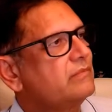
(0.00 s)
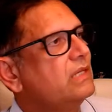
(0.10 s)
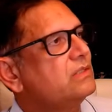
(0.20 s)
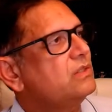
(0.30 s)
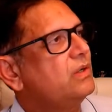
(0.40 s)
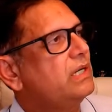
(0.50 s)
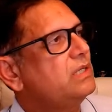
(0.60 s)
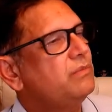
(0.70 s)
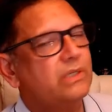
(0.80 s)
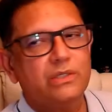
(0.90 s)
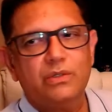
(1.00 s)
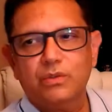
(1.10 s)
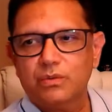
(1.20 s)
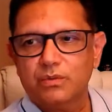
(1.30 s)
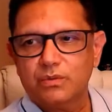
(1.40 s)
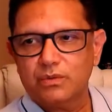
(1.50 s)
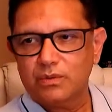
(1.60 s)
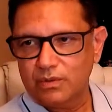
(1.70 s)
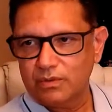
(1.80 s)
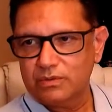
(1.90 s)
So now anybody who
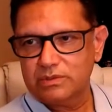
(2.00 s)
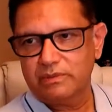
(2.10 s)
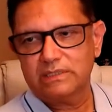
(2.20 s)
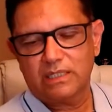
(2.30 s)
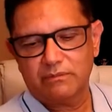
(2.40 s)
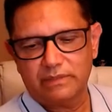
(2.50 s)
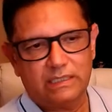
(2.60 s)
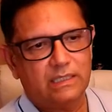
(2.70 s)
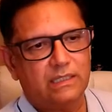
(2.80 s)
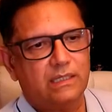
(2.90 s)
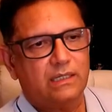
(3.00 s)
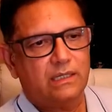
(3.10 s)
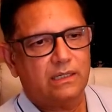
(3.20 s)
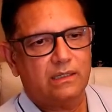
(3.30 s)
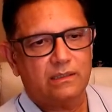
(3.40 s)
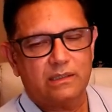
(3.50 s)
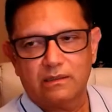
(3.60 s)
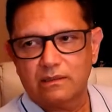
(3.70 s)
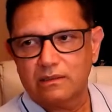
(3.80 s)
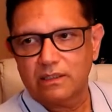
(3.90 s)
knows Punjabi,
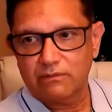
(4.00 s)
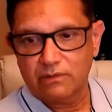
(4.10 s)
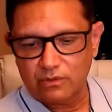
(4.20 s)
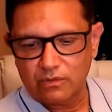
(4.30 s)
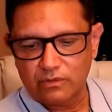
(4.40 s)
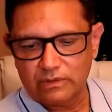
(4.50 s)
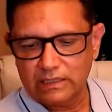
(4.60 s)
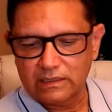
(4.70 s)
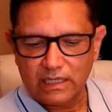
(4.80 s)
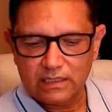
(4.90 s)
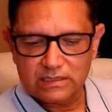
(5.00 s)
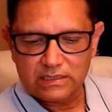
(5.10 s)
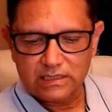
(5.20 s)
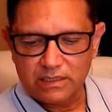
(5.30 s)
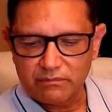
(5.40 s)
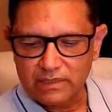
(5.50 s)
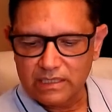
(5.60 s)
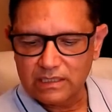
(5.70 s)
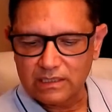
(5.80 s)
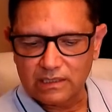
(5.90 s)
they will know that that doesn't really mean